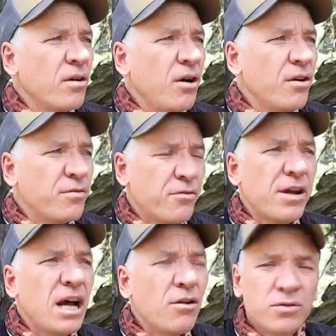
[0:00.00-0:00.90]
Uh, the
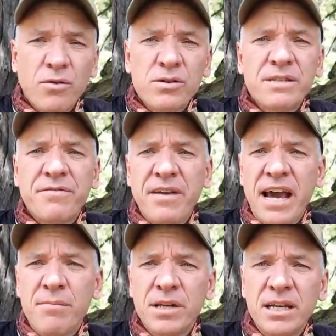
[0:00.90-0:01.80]
very outdoorsy
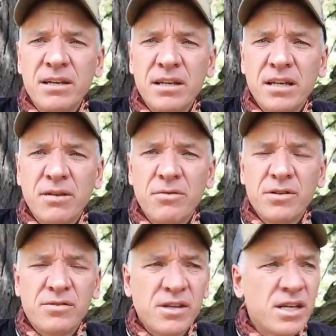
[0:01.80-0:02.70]
family, it
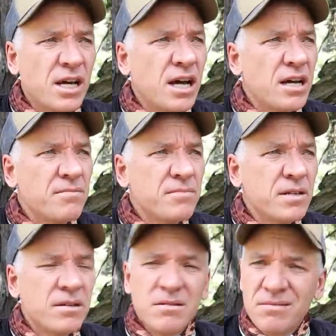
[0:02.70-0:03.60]
was the
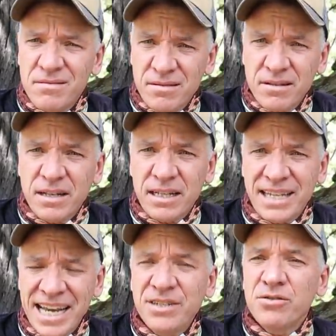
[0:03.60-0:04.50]

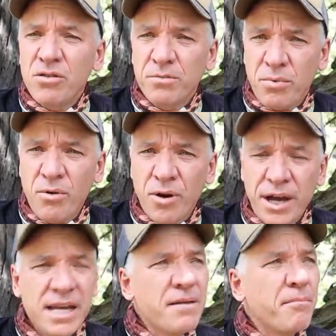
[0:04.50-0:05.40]
10-year-old uh,
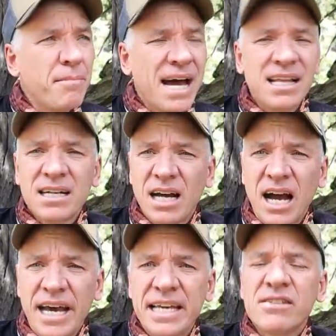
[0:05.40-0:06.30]
boy,
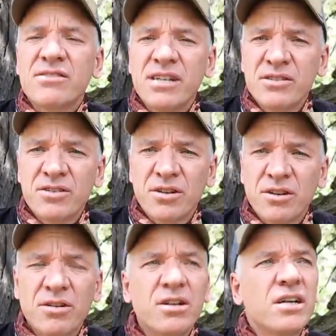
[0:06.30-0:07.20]
Malachi, his
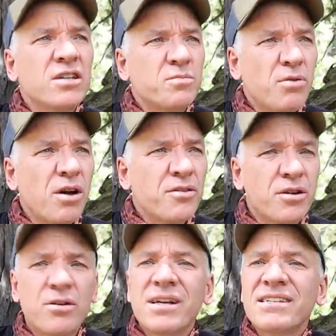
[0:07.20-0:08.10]
sister, his
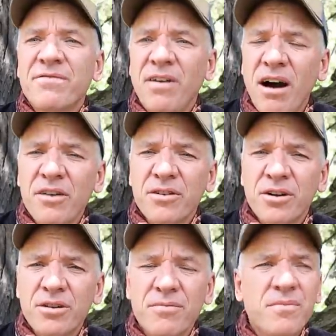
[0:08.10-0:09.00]
brother, his
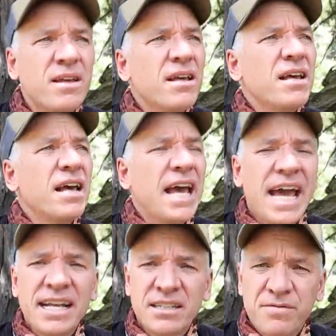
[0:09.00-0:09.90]
father,
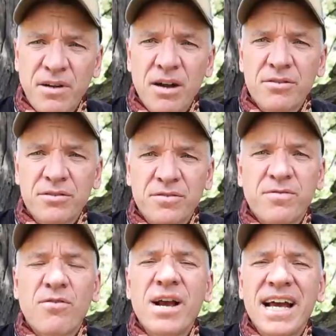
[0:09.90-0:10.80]
and his father's
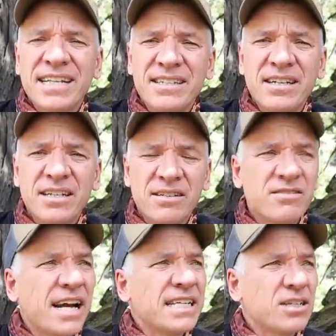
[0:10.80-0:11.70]
friend
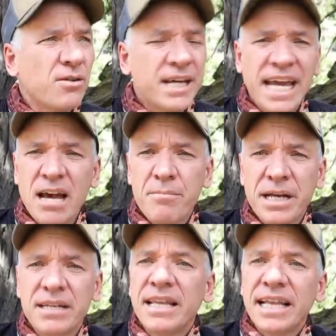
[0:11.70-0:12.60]
decided to go
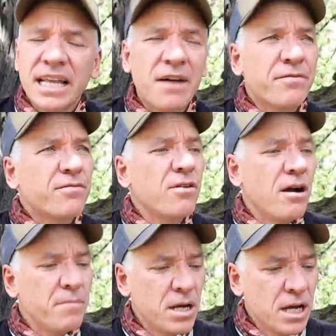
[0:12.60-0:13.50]
camping. And they left
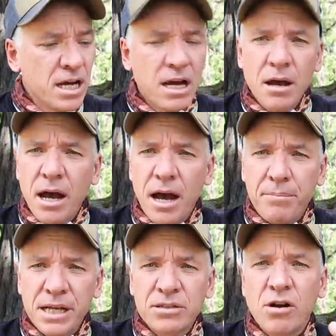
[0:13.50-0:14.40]
from a
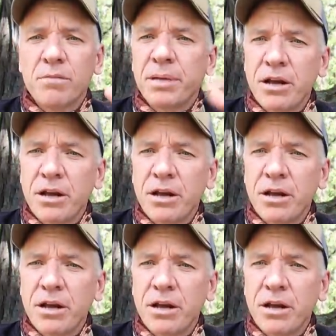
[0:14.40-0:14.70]
place called